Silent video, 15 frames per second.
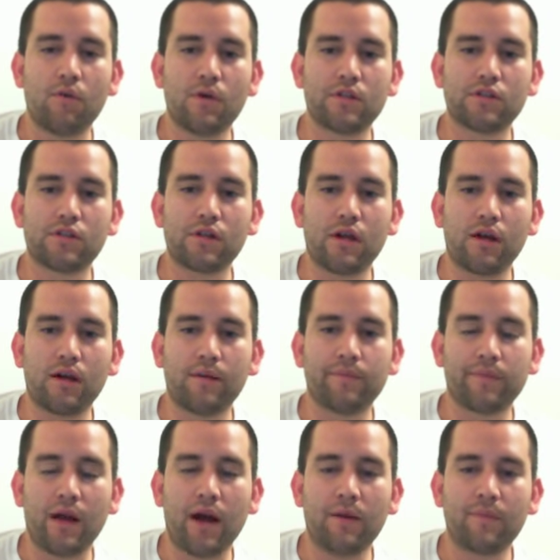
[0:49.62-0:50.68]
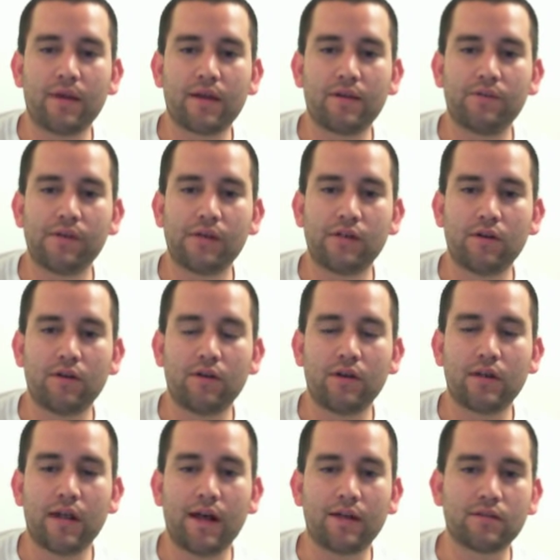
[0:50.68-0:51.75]
which I'll make a video
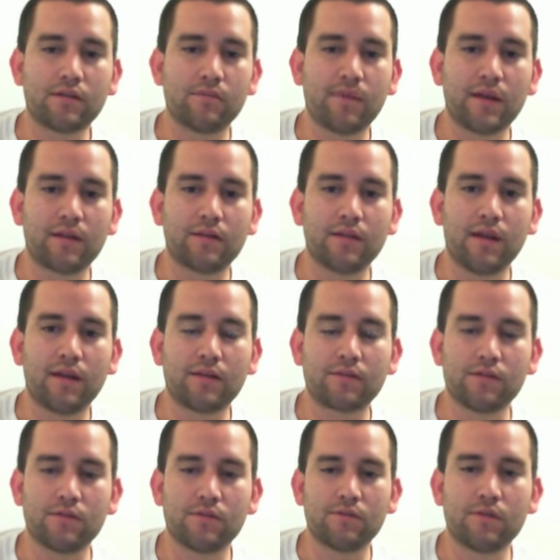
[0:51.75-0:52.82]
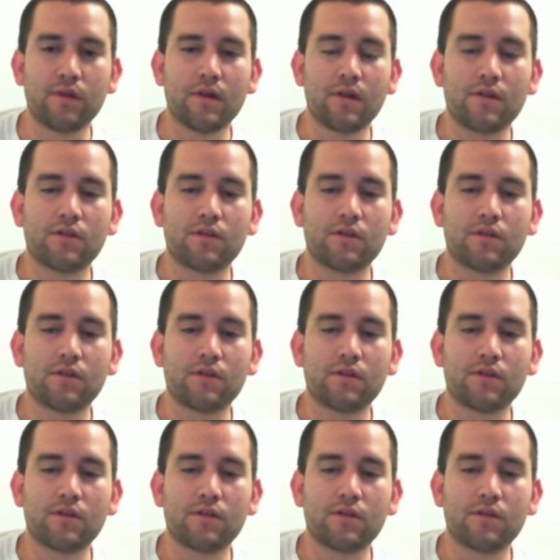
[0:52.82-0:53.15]
on how to make a deck too.